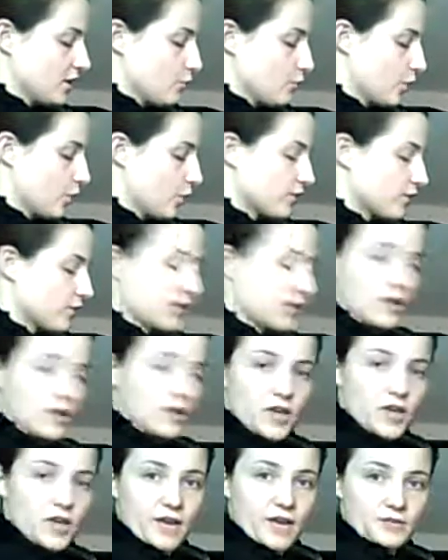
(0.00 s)
pointer finger
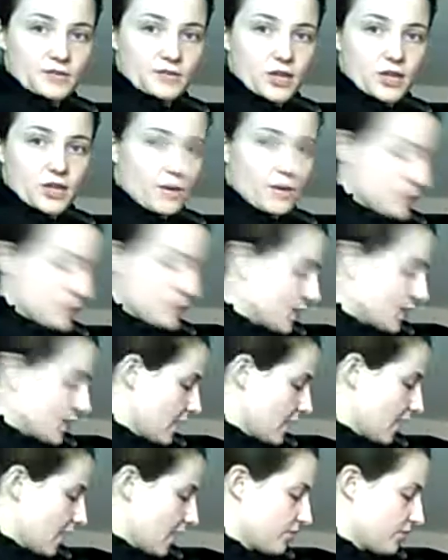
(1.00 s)
on F sharp,
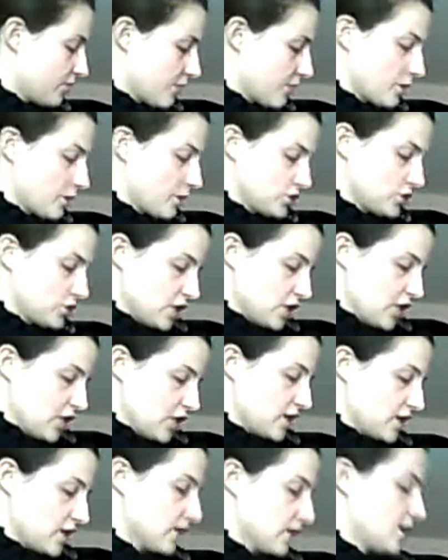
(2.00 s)
and thumb on G.
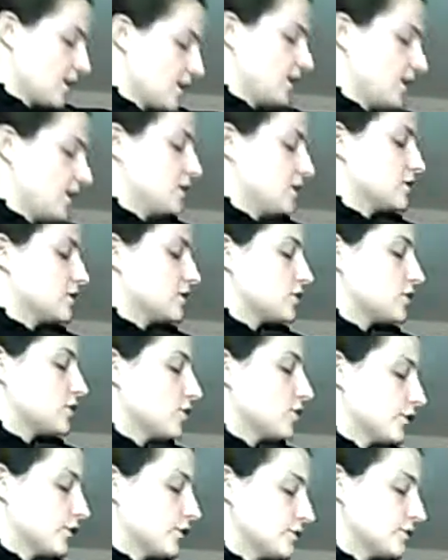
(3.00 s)
So
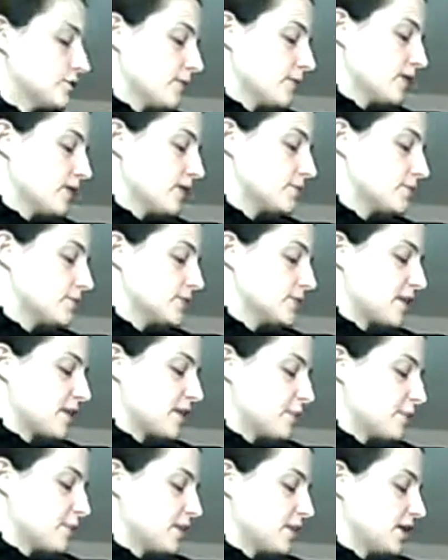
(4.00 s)
learn to play them
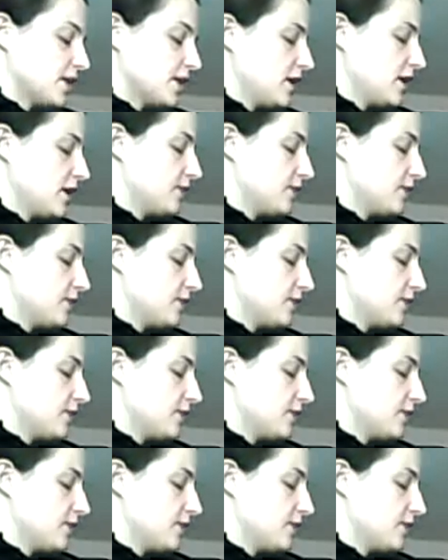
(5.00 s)
separately,